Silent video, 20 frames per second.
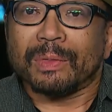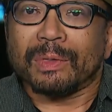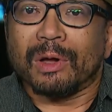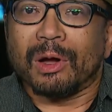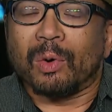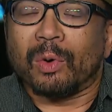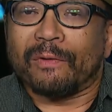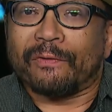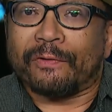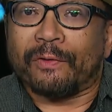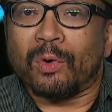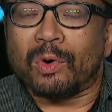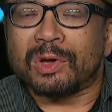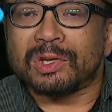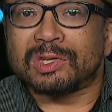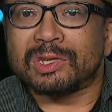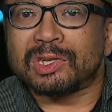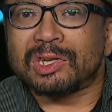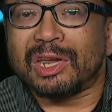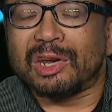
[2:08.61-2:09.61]
Our focus
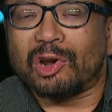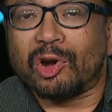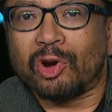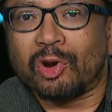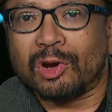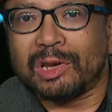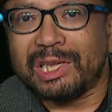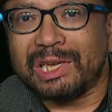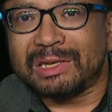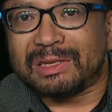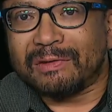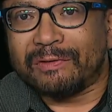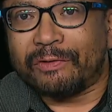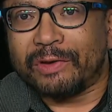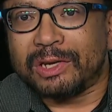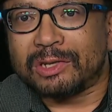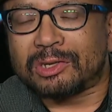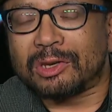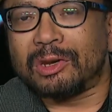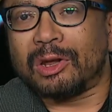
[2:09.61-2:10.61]
is on early
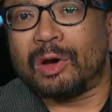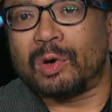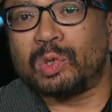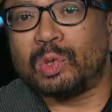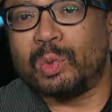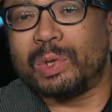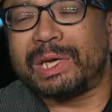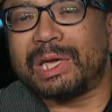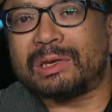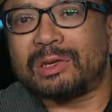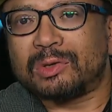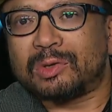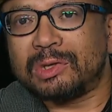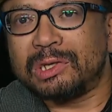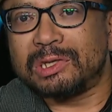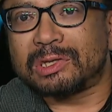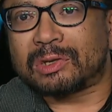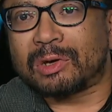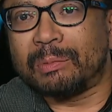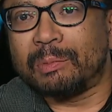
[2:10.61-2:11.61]
intervention. How do we get into
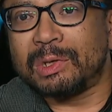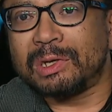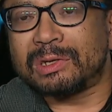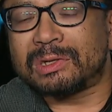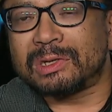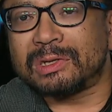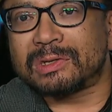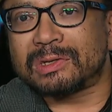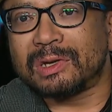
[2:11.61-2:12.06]
these communities?